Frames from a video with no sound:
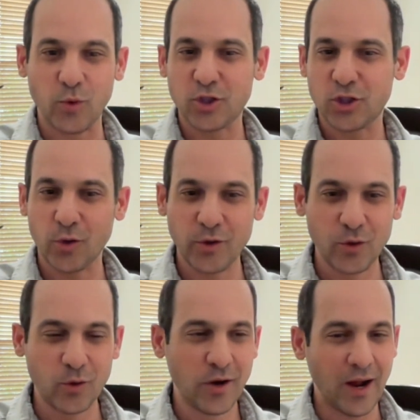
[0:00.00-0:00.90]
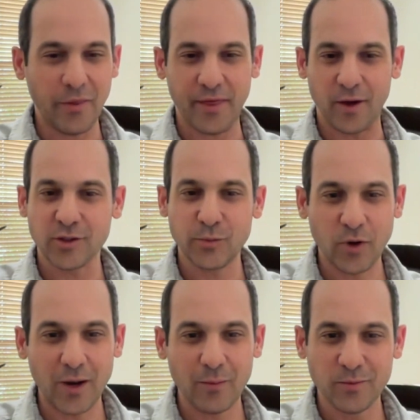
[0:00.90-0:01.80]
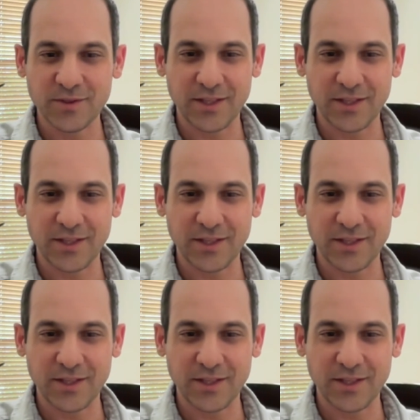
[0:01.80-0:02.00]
will show you 1,000 problems,